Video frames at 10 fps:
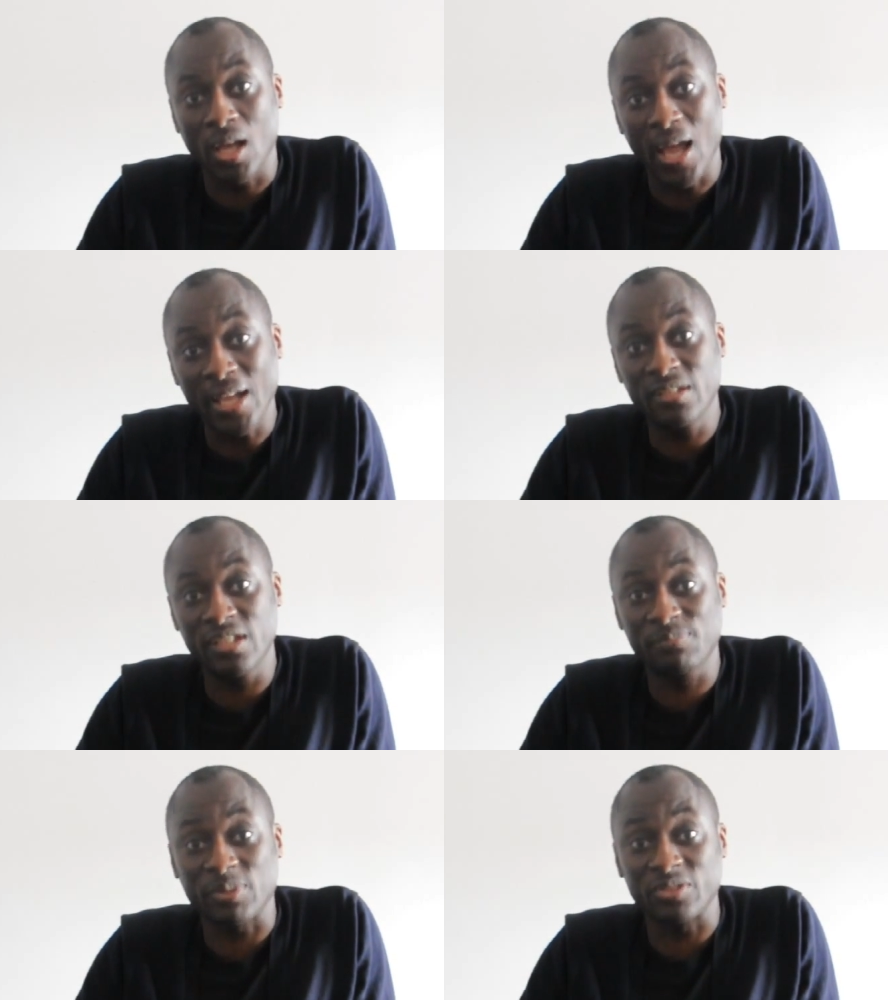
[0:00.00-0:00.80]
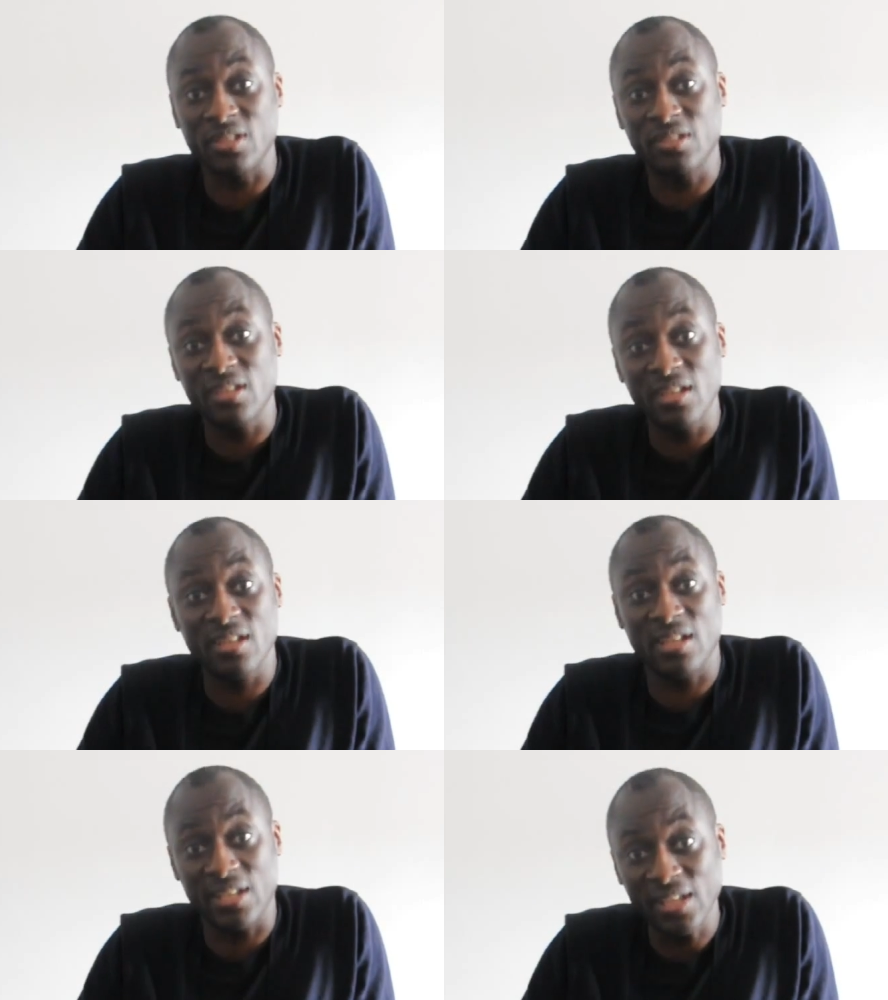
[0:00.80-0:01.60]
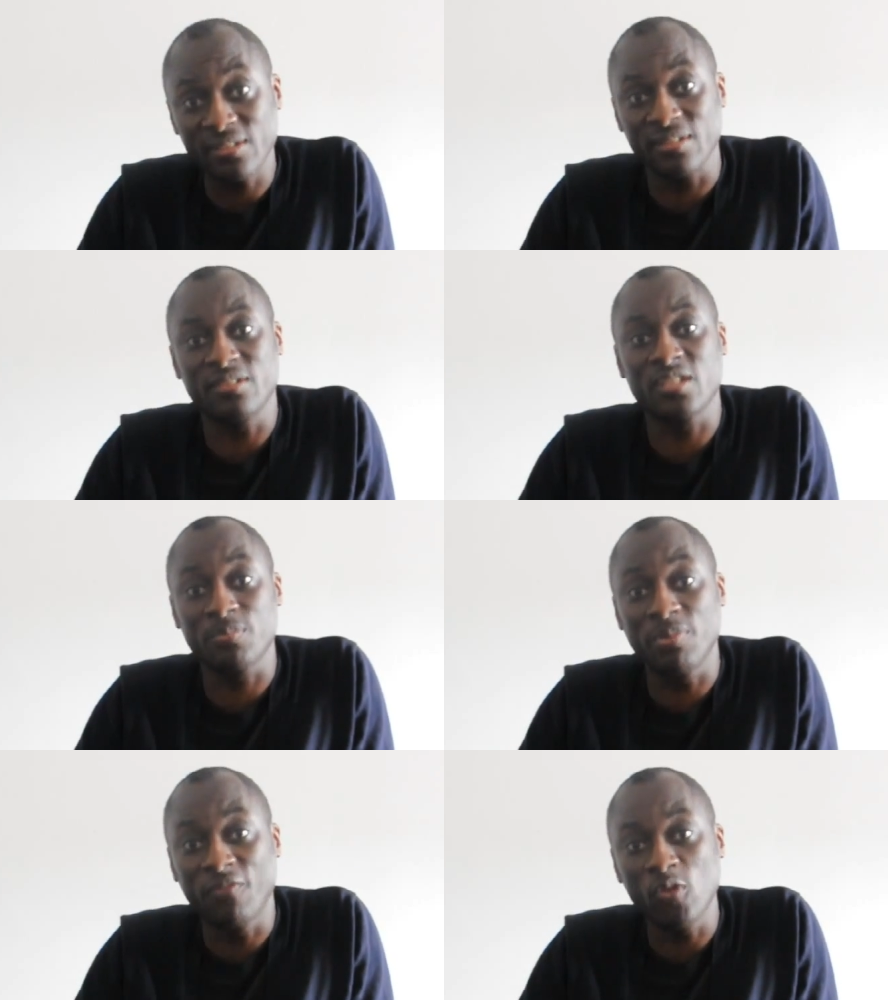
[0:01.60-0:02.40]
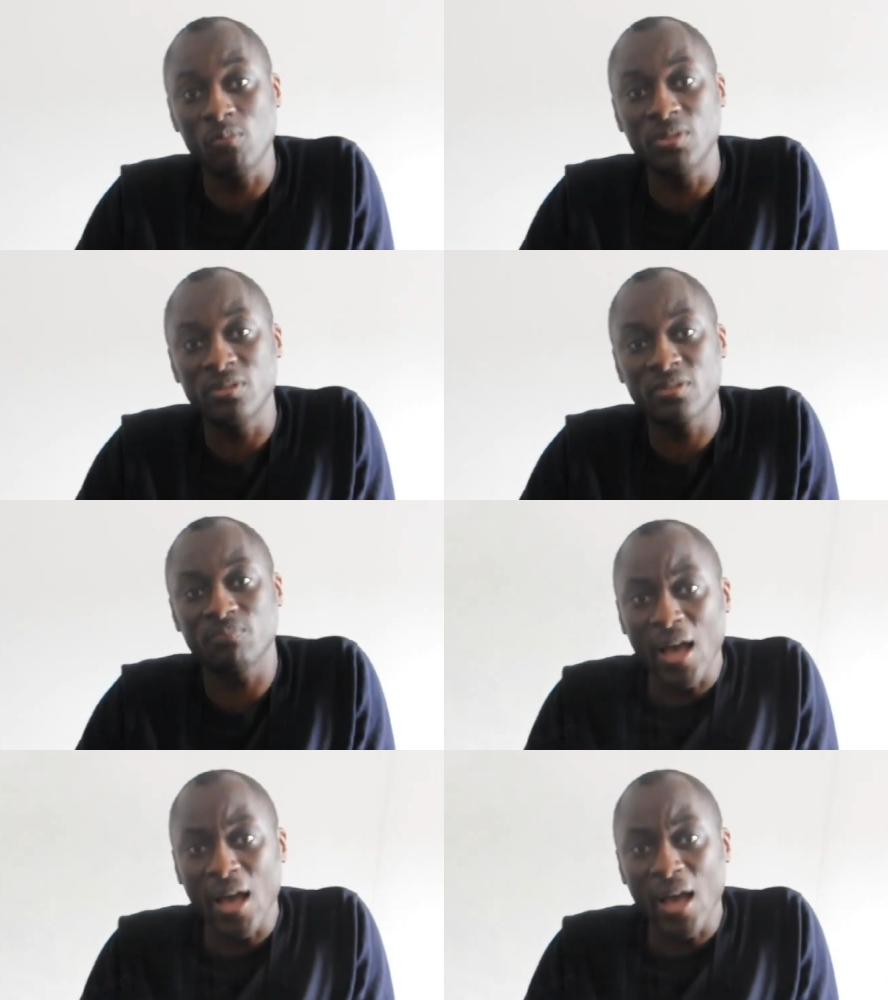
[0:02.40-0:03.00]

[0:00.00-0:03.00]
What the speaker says: Antony's project, in essence, is a performance.